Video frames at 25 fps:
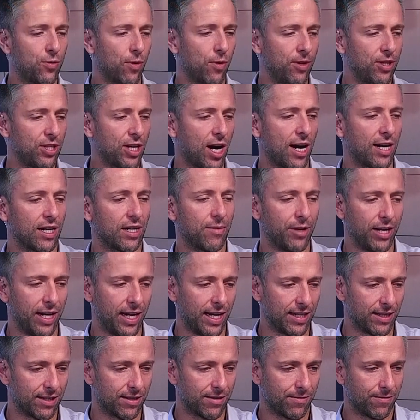woman's argument
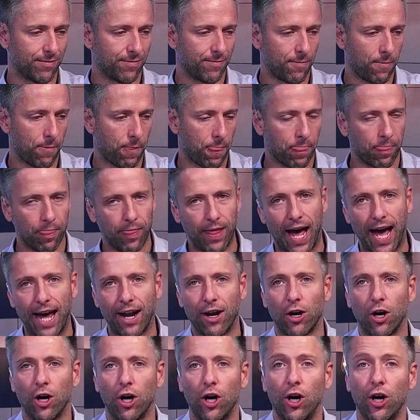is
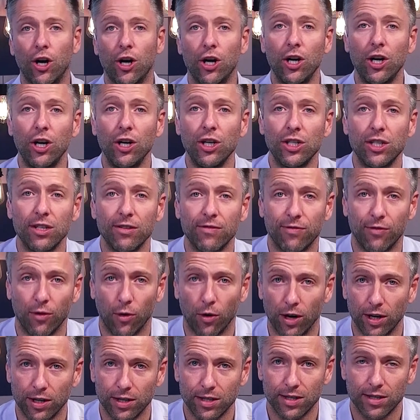that her
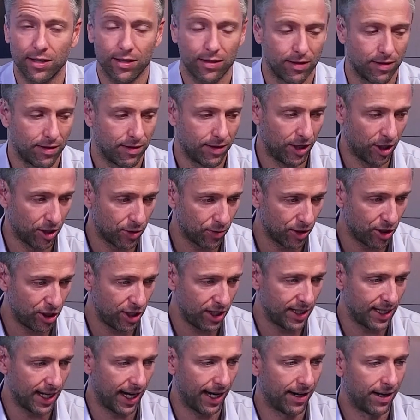divorce, here's what she
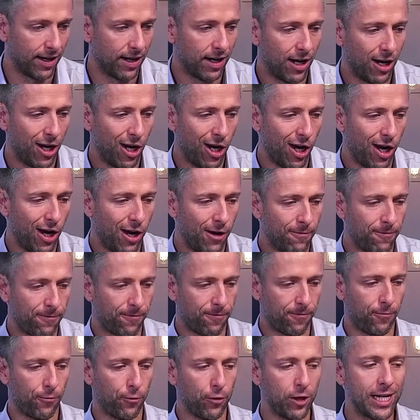said,
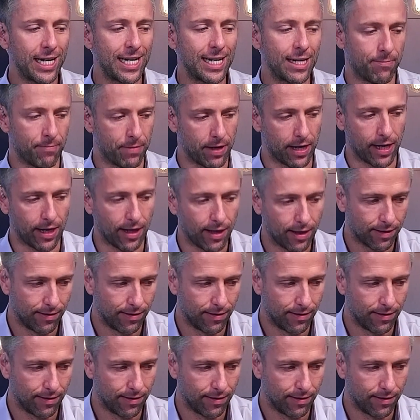freed me